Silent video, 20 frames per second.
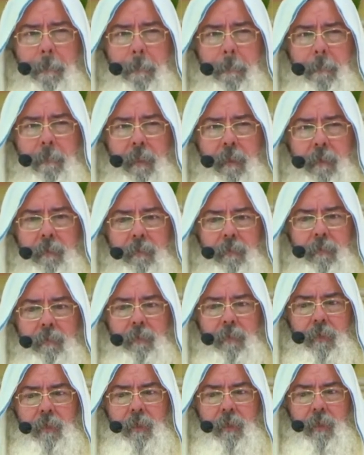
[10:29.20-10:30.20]
I think
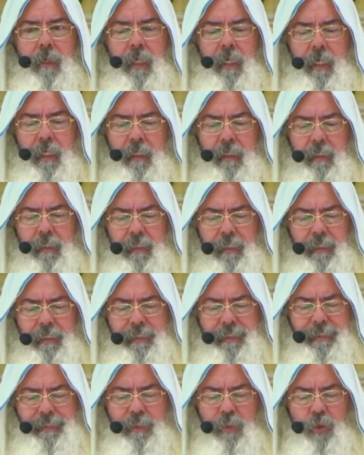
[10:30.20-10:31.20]
I gave it in one
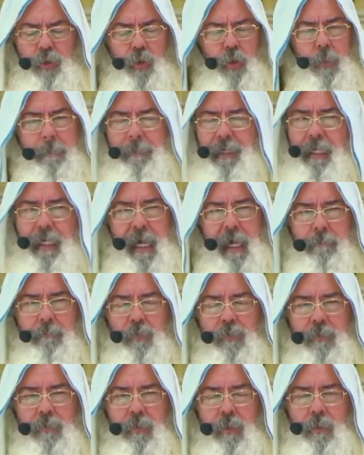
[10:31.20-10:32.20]
teaching. I
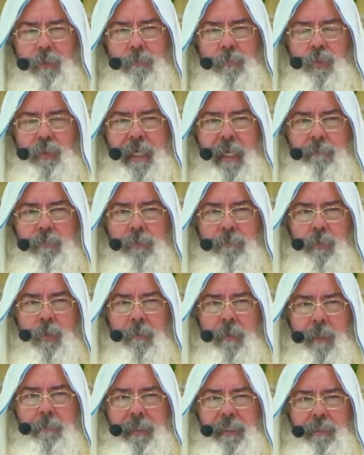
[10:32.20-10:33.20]
went very fast, but everything
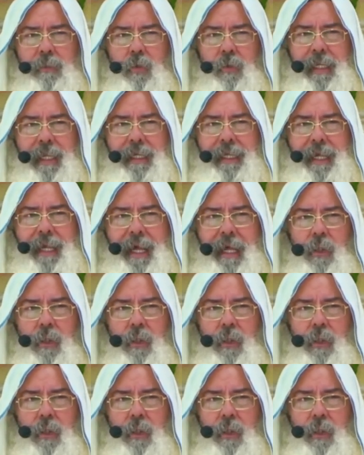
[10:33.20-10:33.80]
is in there.